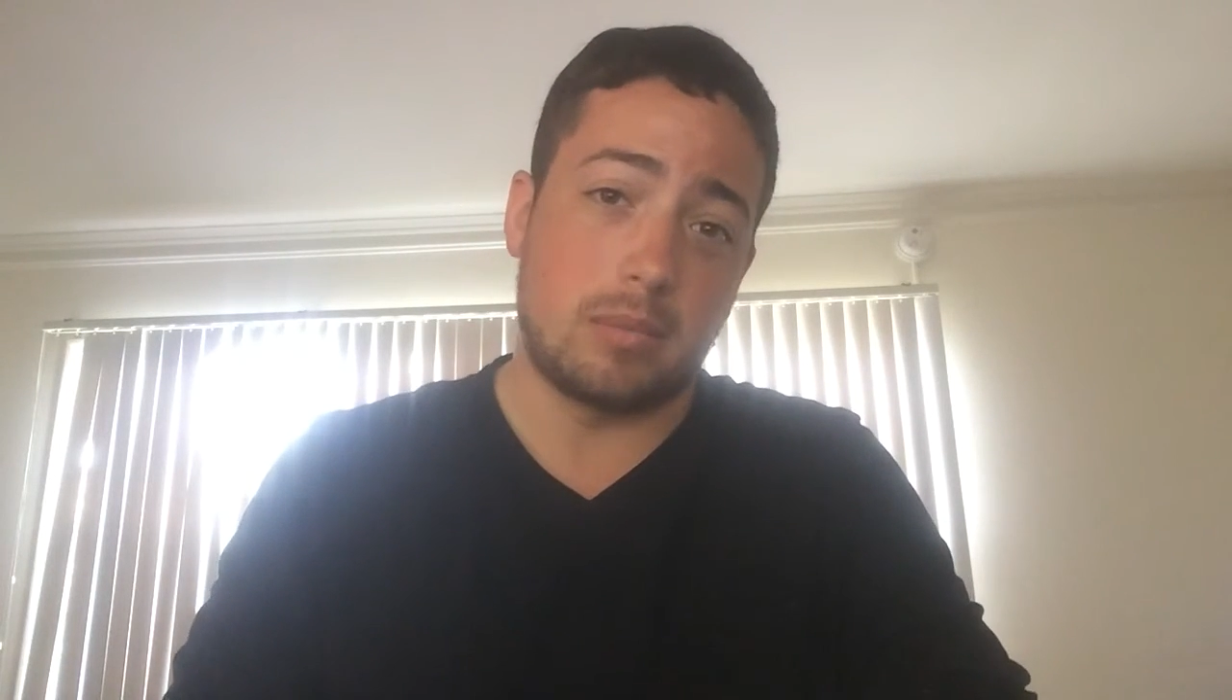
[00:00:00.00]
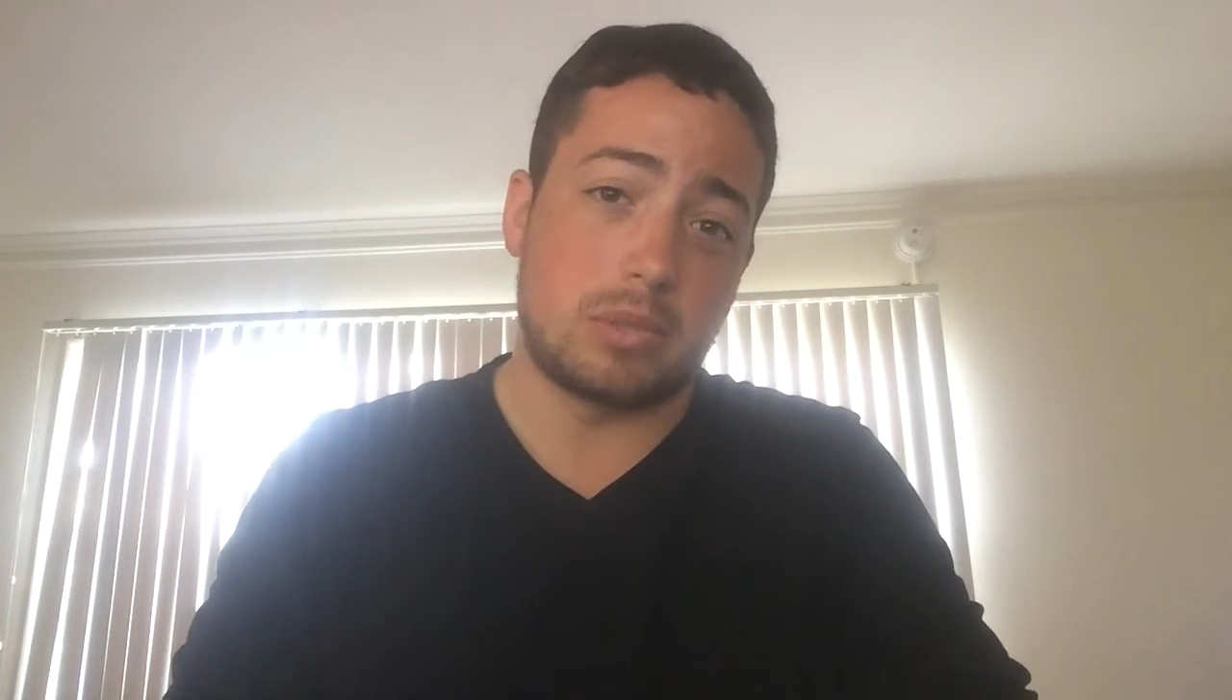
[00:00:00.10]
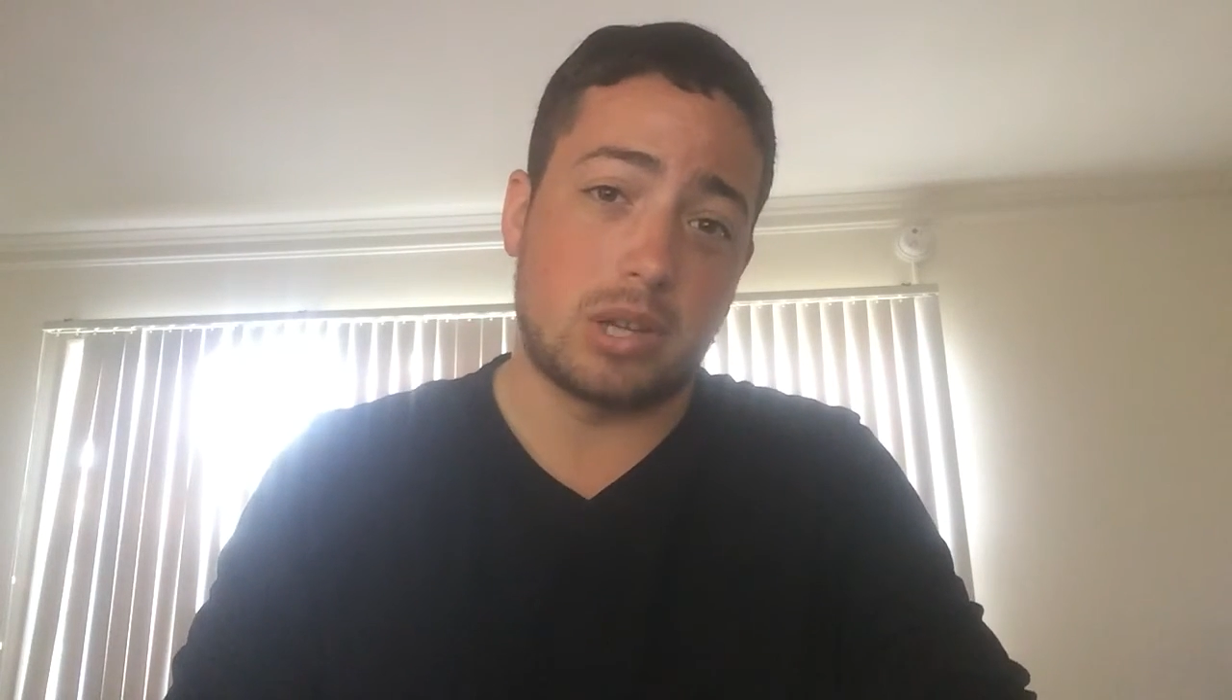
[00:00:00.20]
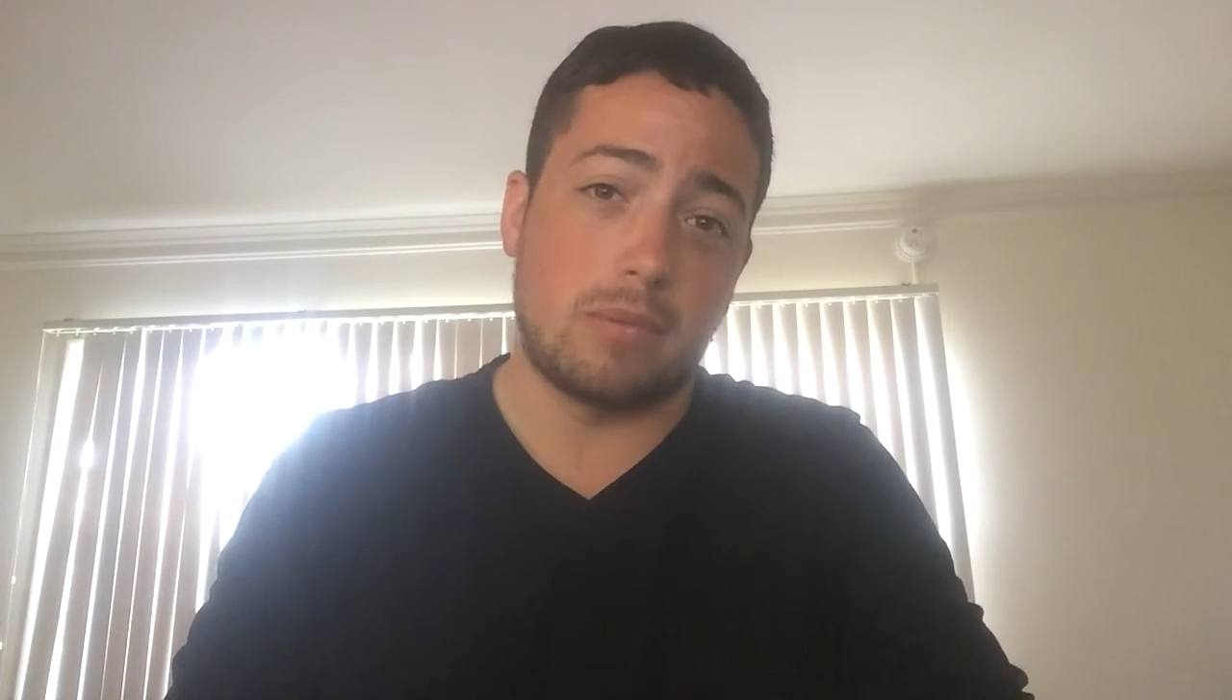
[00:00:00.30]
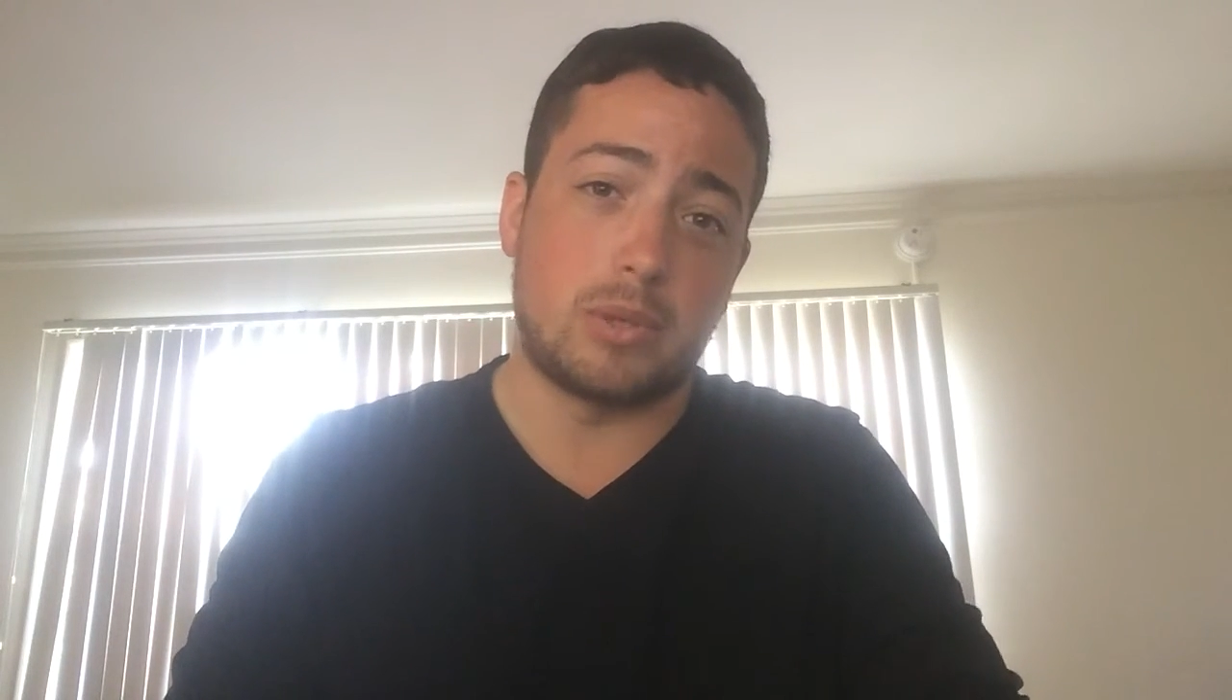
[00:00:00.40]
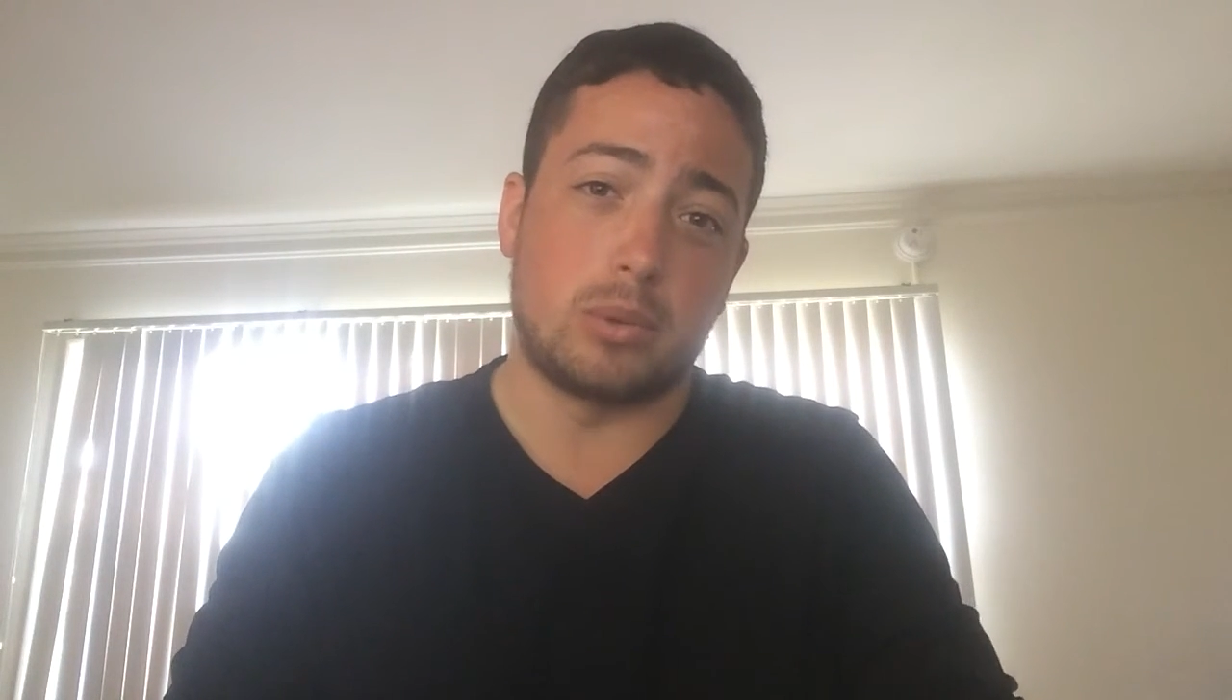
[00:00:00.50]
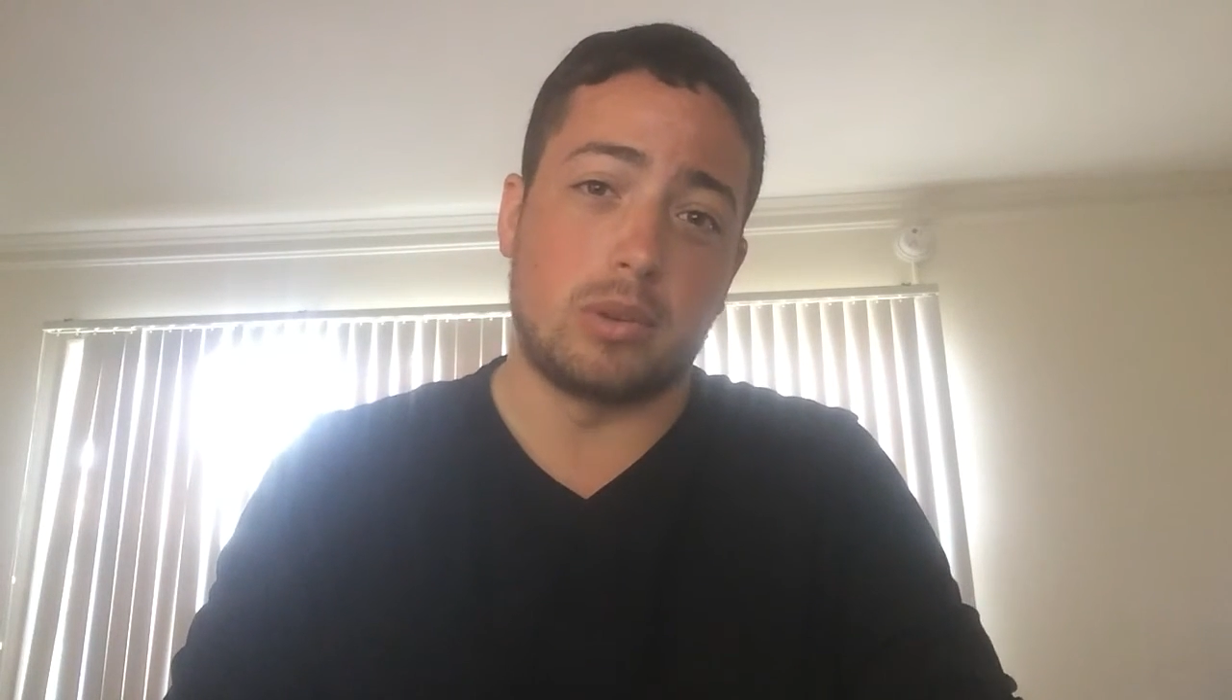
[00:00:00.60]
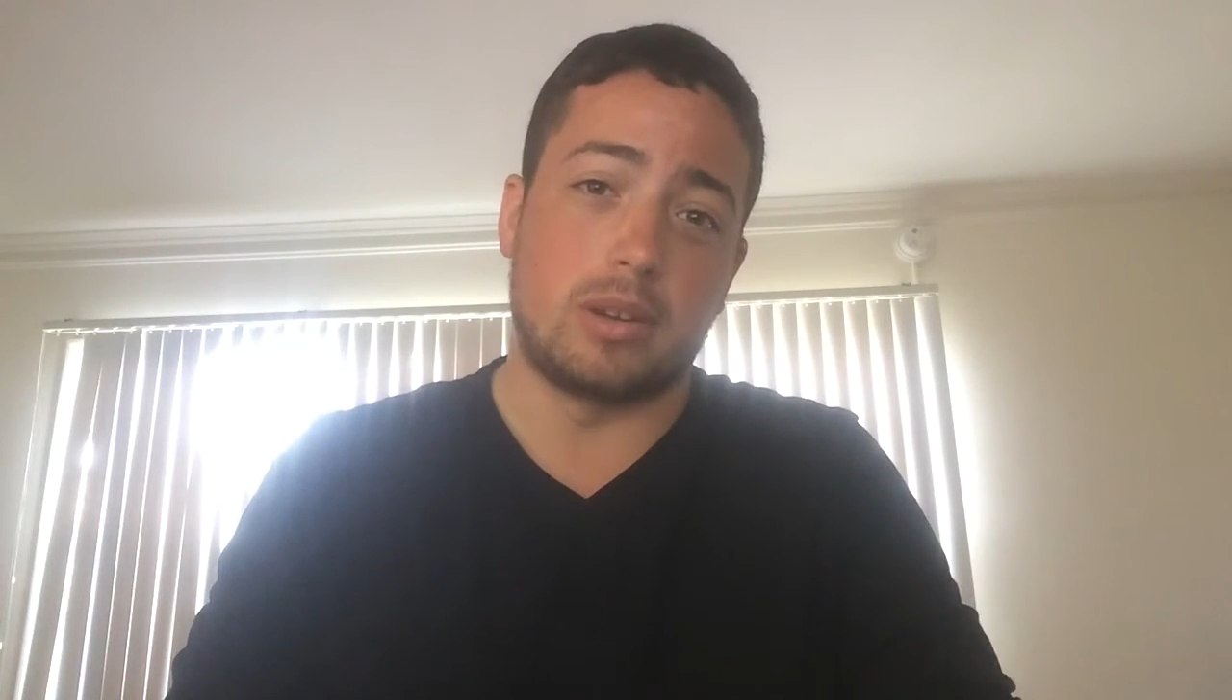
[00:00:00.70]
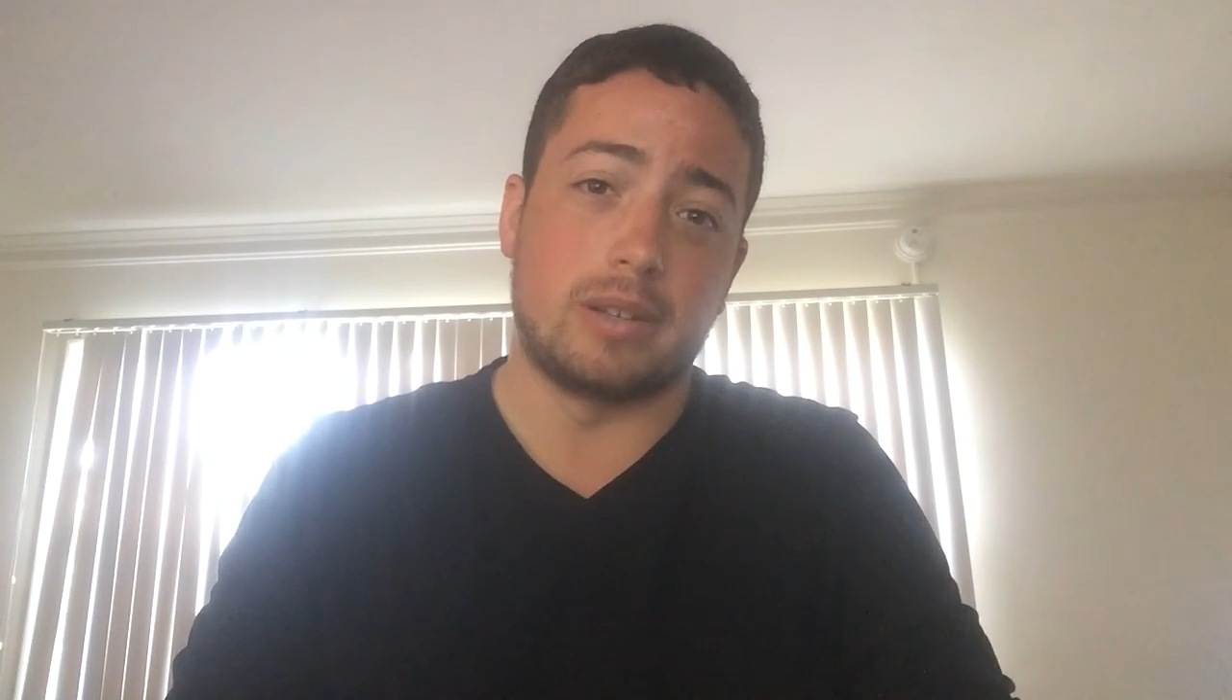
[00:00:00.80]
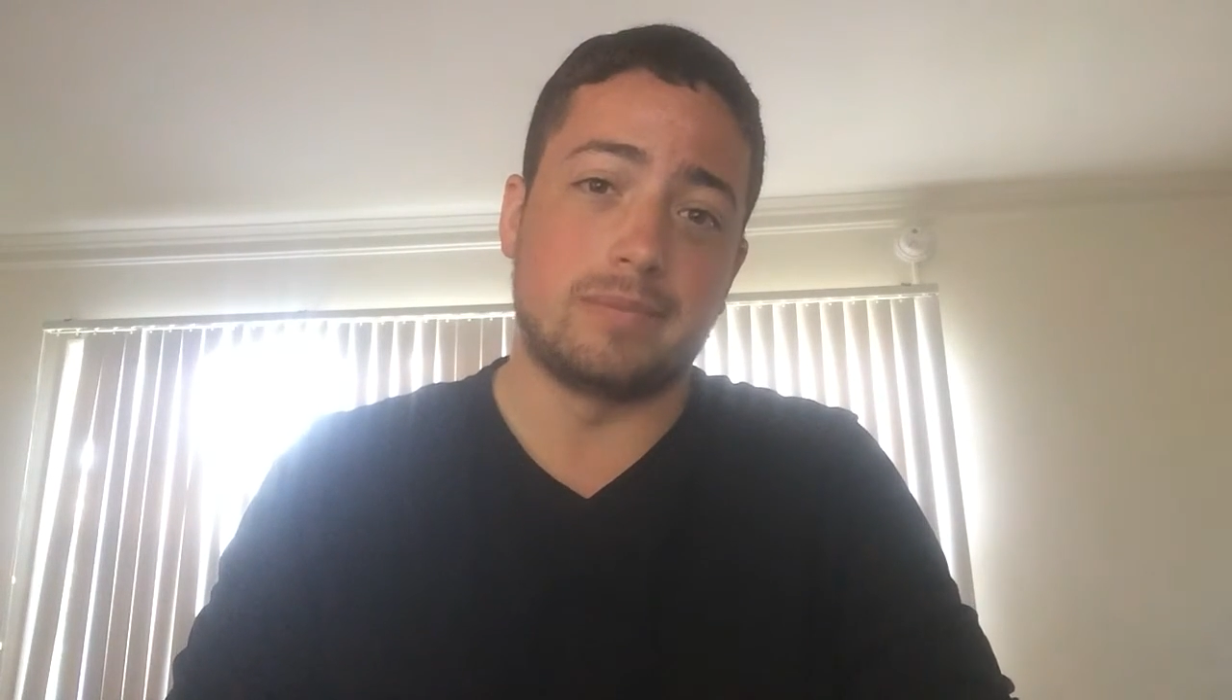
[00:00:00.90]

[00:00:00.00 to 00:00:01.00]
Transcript: himself to